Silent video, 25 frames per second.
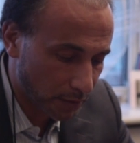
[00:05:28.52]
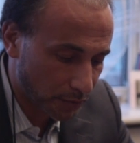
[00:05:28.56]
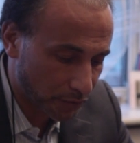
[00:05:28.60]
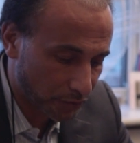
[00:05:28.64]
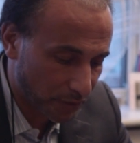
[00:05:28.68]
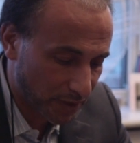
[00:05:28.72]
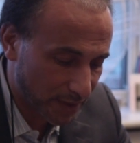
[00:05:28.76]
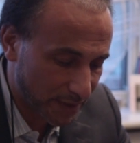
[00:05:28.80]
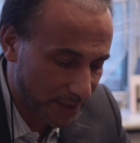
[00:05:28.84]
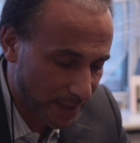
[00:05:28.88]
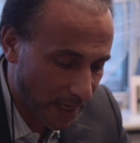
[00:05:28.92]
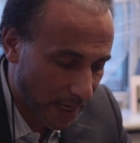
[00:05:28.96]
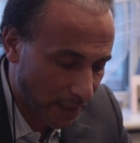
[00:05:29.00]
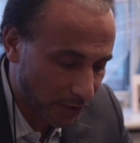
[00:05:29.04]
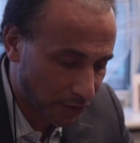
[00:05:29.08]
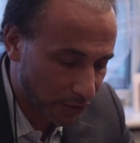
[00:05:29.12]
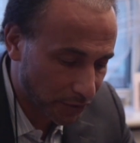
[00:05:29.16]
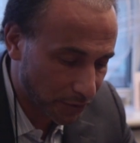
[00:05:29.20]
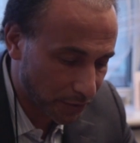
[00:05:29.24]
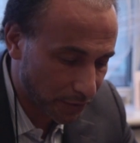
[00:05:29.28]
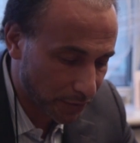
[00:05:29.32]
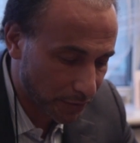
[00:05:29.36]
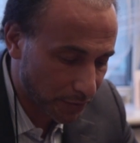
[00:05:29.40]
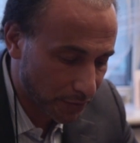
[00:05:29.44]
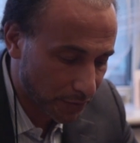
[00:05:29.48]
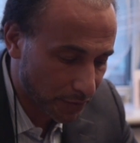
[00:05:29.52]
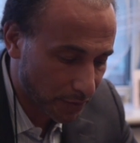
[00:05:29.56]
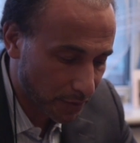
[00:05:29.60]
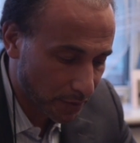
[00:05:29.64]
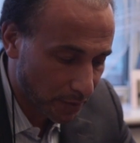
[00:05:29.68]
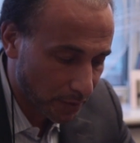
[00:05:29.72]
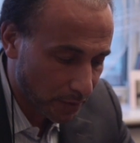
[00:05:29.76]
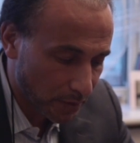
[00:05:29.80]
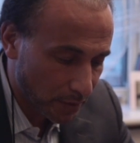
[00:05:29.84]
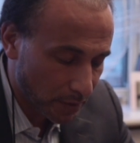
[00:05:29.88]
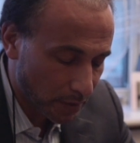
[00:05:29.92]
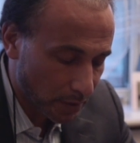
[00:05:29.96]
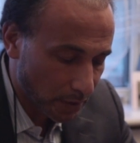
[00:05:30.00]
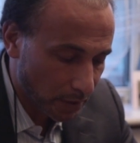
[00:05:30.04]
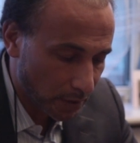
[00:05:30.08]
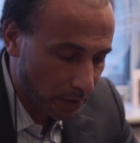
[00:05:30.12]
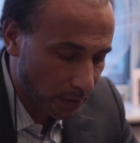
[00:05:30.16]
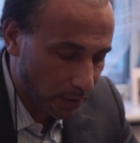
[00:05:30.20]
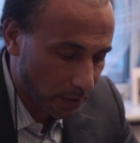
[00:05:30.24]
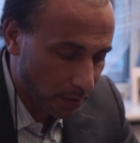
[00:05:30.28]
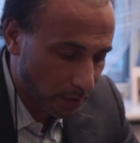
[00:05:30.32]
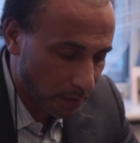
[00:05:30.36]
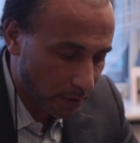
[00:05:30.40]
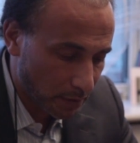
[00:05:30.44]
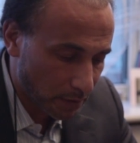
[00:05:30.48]
transactions.
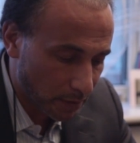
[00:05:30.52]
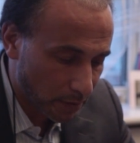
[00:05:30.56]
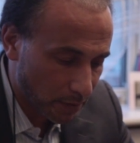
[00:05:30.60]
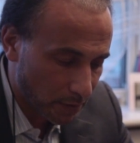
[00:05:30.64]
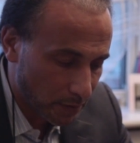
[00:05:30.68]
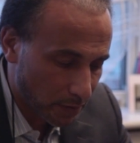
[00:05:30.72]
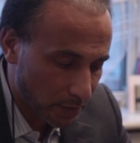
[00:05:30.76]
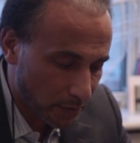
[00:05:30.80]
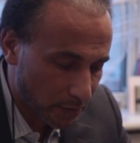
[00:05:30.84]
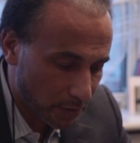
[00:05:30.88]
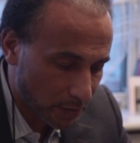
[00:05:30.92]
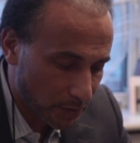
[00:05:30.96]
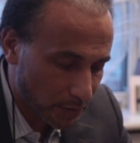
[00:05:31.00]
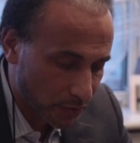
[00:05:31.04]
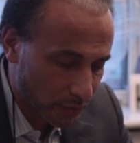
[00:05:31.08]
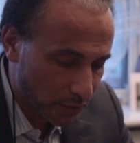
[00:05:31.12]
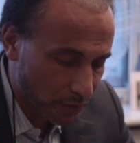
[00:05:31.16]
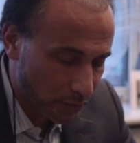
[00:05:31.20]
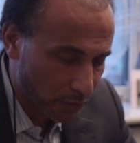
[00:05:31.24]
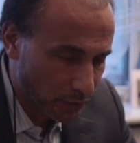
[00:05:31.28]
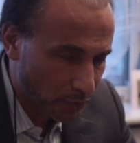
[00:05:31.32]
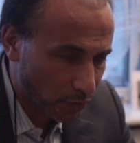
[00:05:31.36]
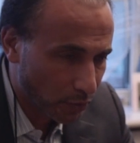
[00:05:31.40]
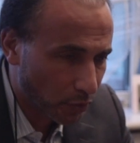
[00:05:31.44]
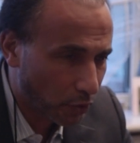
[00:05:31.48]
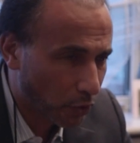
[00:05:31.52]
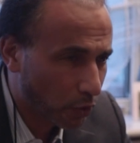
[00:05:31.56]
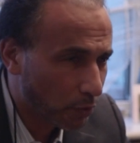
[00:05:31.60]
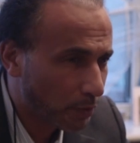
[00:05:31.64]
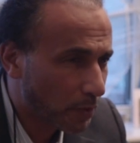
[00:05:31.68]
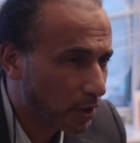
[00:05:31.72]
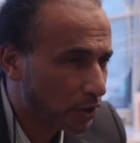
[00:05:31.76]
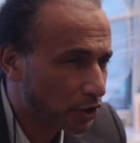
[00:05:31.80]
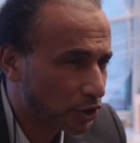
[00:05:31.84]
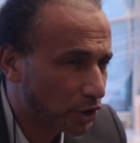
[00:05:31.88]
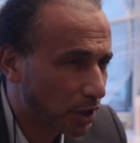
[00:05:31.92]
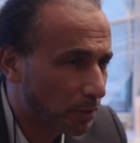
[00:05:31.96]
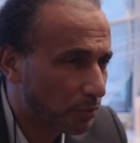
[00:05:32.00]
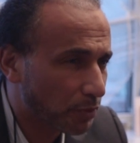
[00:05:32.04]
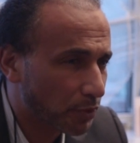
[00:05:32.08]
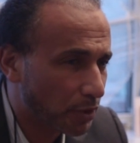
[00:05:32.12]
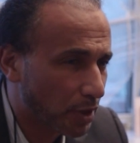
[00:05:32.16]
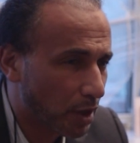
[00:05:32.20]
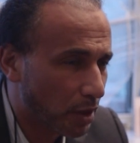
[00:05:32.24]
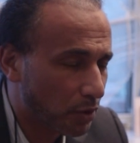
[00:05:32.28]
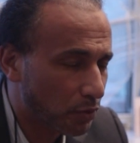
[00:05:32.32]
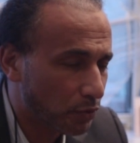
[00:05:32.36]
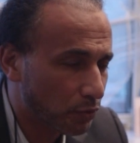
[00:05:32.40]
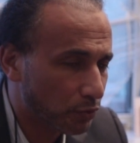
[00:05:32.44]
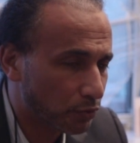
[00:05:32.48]
So Omar
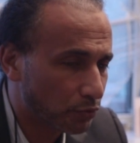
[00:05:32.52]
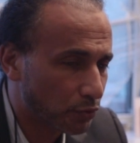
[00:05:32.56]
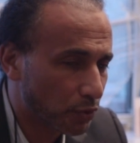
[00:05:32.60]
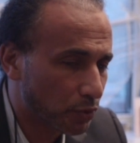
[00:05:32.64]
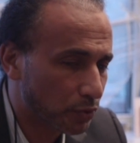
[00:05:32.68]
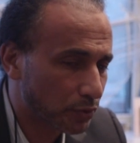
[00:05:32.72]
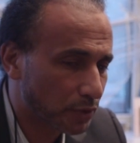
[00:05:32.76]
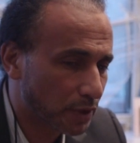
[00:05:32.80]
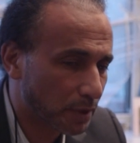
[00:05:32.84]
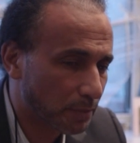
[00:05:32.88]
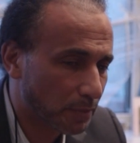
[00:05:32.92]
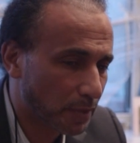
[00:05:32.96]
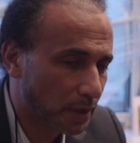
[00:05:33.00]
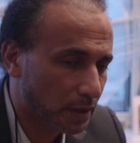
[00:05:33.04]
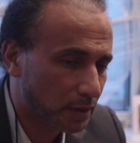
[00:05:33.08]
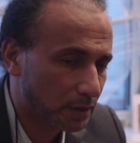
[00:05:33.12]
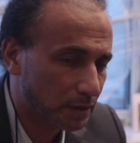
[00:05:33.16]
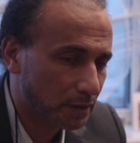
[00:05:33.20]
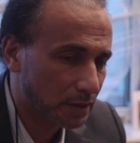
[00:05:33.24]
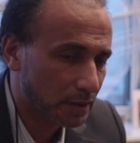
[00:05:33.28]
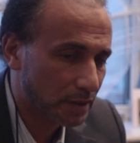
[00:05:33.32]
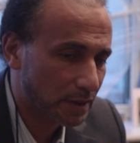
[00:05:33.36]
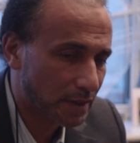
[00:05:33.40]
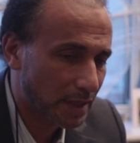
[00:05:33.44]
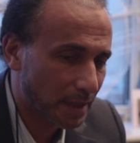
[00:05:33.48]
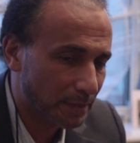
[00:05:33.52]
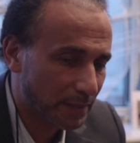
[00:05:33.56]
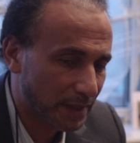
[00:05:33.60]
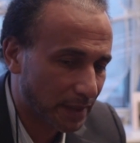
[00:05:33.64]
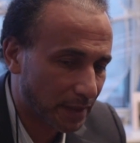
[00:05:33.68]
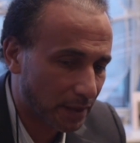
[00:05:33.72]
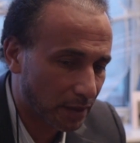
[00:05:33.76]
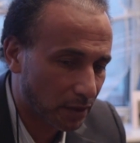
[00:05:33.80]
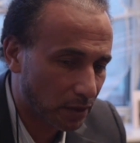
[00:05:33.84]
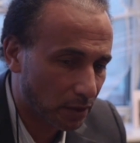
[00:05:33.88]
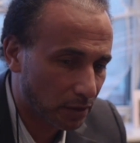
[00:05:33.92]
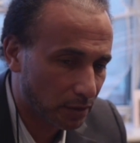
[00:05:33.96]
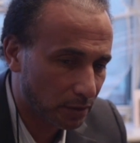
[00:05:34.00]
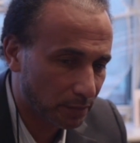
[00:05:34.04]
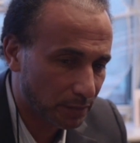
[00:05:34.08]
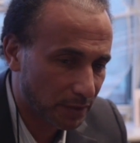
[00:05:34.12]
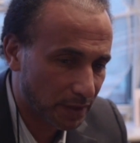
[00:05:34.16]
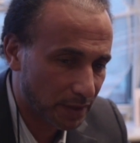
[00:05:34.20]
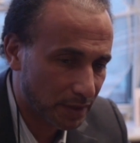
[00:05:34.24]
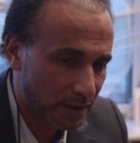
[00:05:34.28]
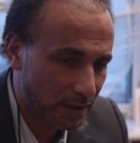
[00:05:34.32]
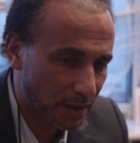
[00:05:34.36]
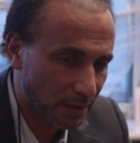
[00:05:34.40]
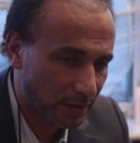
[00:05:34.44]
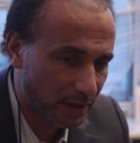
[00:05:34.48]
Shapra, who wrote about Islamic economy,
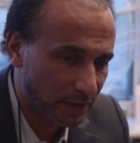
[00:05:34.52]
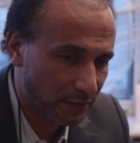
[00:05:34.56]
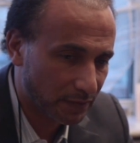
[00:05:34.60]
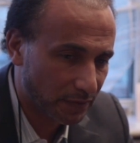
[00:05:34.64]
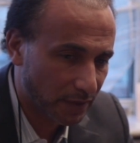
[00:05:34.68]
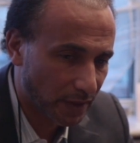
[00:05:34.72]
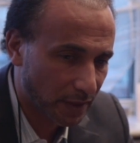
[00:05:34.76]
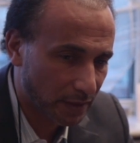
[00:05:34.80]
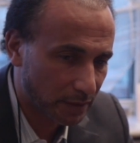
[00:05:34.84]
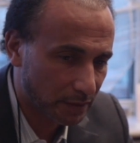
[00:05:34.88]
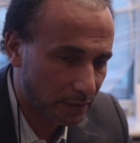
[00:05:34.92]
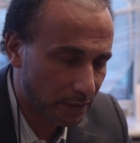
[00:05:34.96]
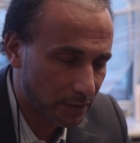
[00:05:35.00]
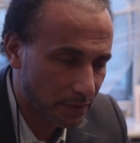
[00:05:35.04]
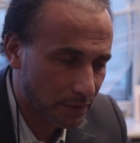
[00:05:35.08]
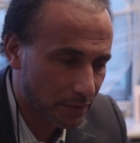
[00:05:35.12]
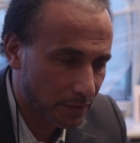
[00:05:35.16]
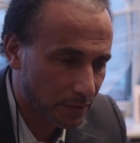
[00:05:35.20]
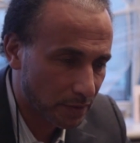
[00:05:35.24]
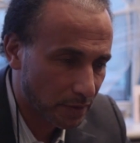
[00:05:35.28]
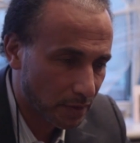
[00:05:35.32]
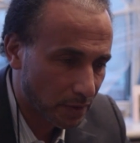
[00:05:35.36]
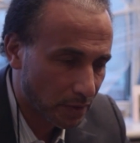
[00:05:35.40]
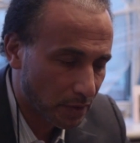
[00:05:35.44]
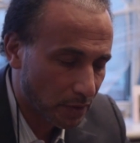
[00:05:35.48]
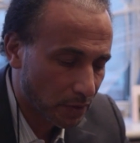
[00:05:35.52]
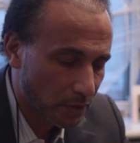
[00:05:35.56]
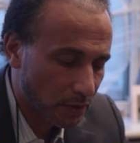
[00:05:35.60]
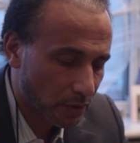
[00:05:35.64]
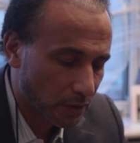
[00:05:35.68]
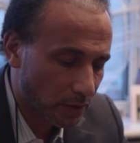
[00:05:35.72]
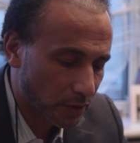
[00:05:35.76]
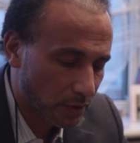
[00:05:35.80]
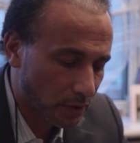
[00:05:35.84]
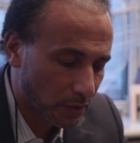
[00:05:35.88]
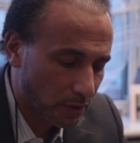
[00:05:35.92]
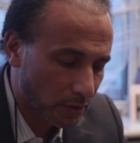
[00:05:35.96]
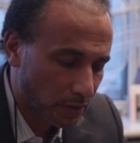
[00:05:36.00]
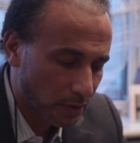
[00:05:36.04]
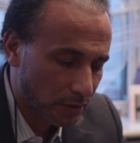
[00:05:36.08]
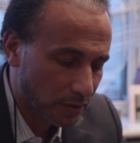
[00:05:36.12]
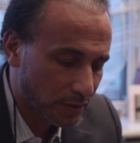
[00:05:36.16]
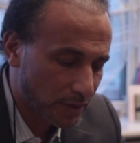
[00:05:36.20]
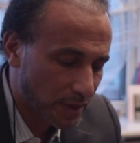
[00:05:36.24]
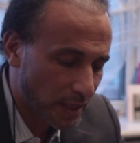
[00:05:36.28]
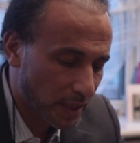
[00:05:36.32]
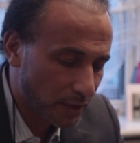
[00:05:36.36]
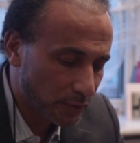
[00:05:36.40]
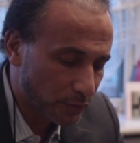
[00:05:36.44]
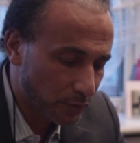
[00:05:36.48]
Islamic finance,
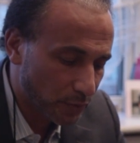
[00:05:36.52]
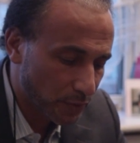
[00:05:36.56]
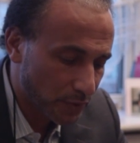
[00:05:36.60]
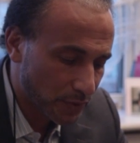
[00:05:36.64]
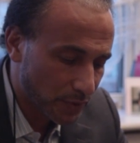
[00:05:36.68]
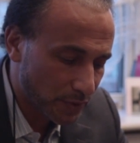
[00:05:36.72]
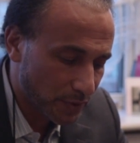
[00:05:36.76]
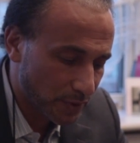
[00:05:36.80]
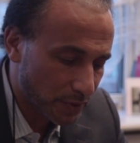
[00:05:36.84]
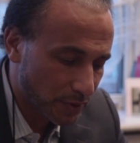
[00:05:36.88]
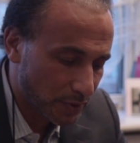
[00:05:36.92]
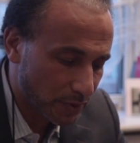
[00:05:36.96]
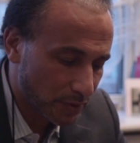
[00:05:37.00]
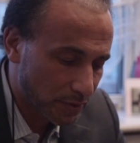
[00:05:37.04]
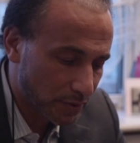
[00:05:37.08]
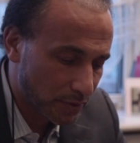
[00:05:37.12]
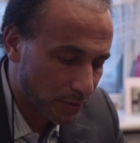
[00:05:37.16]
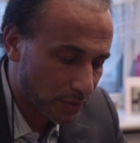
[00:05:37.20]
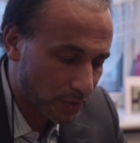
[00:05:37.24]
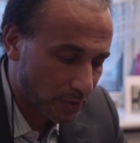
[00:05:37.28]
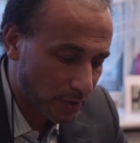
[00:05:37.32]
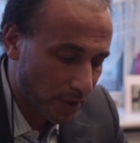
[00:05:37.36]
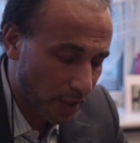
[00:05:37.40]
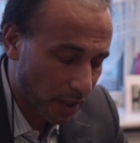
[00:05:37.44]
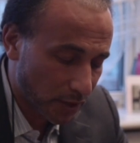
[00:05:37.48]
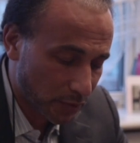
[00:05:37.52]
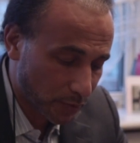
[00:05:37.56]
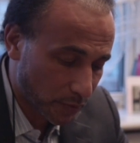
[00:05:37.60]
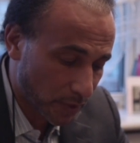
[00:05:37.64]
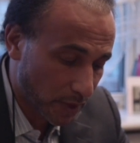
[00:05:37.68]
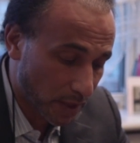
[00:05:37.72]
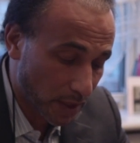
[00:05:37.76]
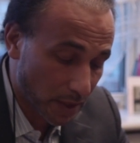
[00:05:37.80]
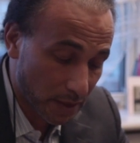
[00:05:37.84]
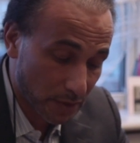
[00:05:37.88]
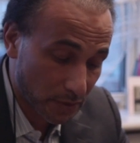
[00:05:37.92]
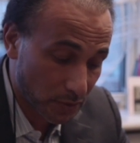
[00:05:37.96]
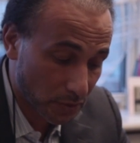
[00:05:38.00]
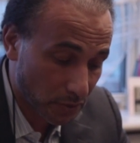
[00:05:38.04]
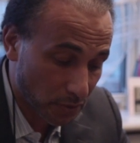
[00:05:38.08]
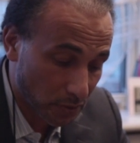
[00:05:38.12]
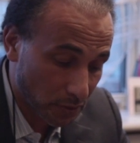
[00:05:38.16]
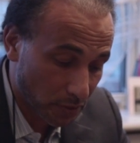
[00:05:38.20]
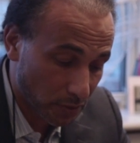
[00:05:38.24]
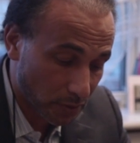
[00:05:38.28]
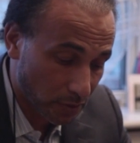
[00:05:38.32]
dealt with this, as well as